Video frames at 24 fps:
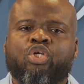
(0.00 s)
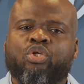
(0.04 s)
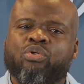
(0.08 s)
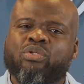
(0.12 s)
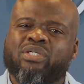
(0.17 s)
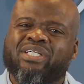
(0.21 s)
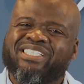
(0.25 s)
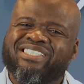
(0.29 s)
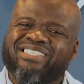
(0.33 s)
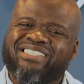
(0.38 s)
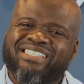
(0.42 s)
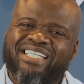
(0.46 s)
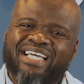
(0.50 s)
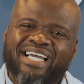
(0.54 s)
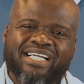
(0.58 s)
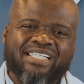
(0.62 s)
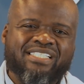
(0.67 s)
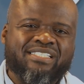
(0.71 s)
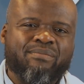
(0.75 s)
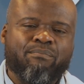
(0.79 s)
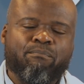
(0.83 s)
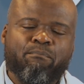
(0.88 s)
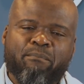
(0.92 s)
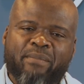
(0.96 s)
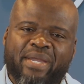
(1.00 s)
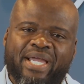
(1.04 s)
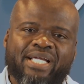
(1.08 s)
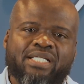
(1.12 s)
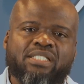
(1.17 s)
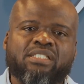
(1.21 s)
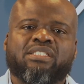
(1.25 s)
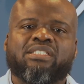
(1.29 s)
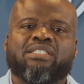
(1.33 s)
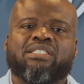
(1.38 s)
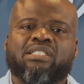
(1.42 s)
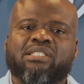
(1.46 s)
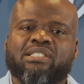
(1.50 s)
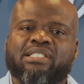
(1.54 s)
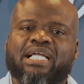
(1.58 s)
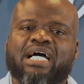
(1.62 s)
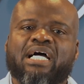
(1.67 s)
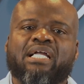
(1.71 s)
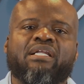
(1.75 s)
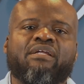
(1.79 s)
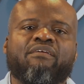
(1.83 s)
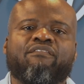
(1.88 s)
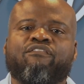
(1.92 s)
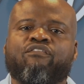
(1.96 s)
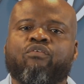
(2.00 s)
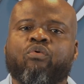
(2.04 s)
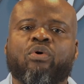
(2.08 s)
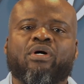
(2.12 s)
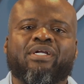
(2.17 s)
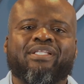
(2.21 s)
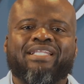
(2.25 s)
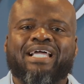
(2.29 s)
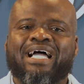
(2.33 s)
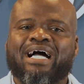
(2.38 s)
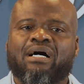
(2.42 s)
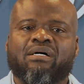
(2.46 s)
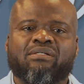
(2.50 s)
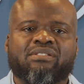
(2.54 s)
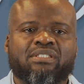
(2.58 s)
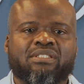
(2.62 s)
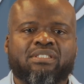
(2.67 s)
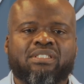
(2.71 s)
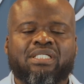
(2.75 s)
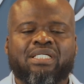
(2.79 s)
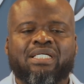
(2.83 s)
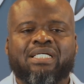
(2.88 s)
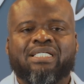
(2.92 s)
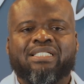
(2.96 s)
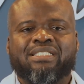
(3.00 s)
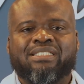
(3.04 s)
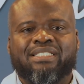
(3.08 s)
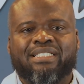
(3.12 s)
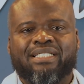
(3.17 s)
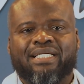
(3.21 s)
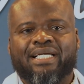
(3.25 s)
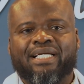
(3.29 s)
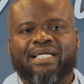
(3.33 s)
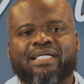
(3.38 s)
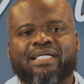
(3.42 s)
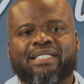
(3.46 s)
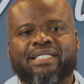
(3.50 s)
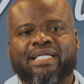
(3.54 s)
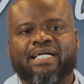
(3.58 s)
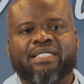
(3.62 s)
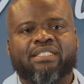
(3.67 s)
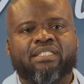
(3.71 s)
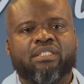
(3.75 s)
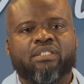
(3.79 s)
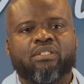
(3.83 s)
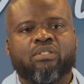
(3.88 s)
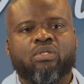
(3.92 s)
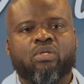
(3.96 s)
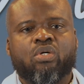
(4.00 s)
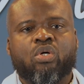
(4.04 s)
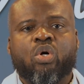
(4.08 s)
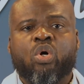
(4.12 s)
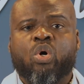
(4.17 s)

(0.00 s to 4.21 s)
You can text men to 94,000 to connected,